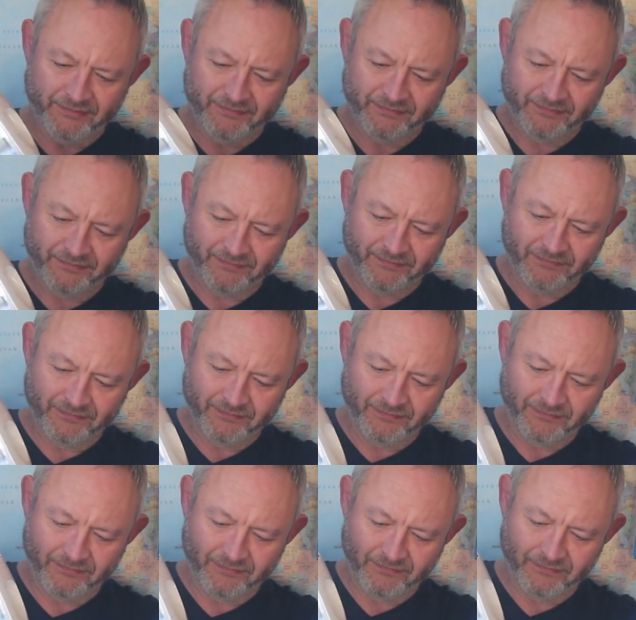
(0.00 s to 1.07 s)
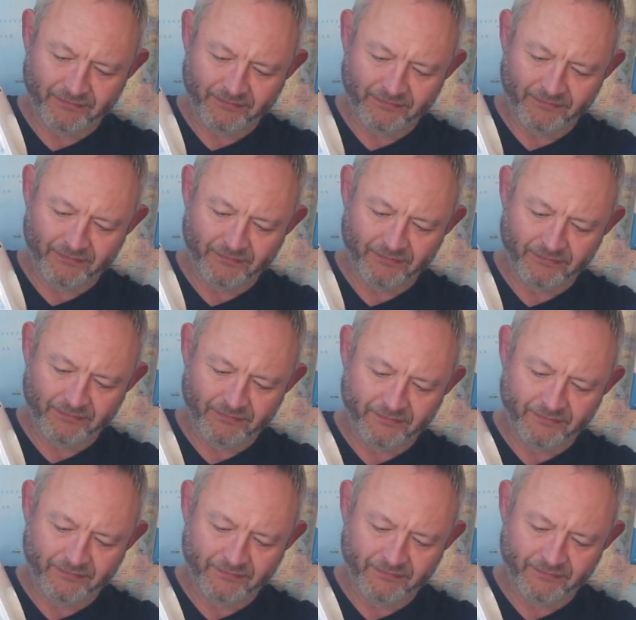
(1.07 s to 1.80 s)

[no speech]